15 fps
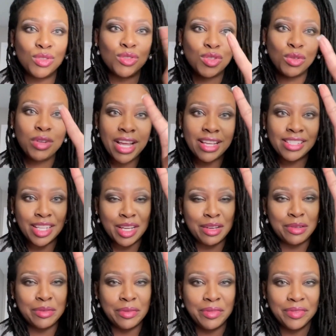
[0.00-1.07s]
2 days
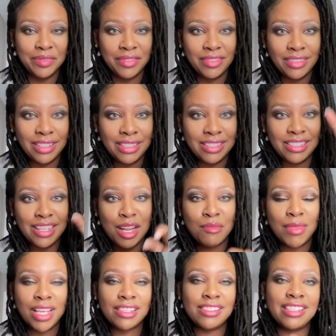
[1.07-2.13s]
ago. Today
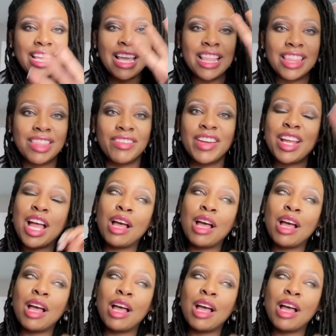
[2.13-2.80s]
makes day three.